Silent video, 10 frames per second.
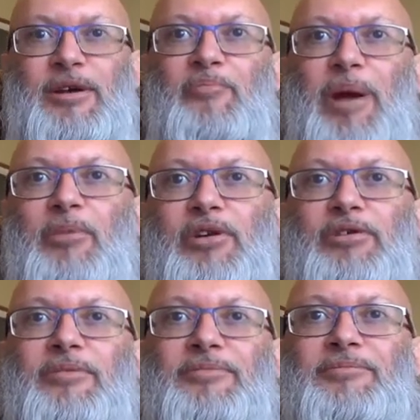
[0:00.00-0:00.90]
Remember,
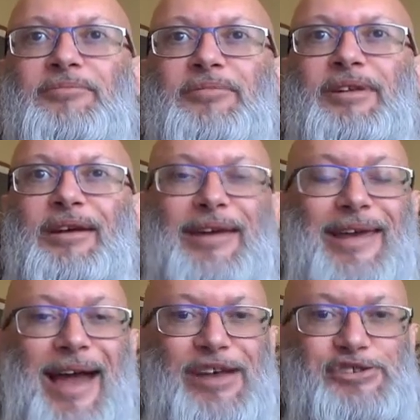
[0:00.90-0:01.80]
he
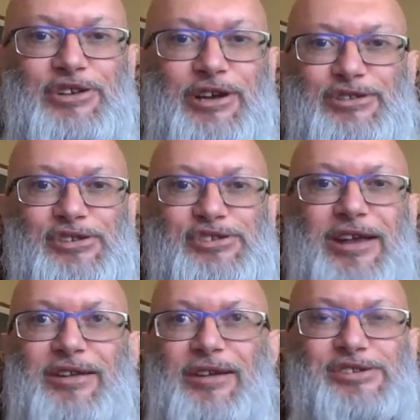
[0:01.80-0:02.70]
hasn't yet
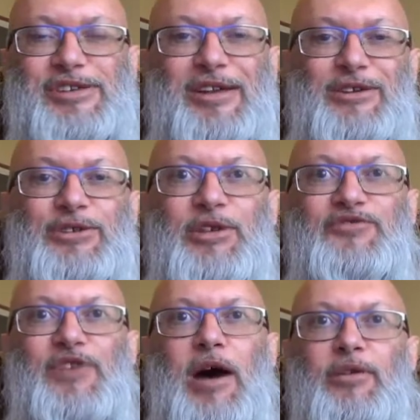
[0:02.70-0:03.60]
ascended to the
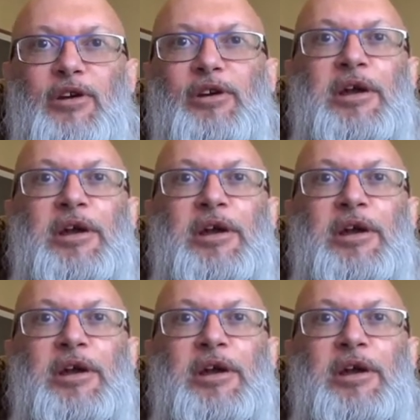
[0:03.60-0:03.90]
Father,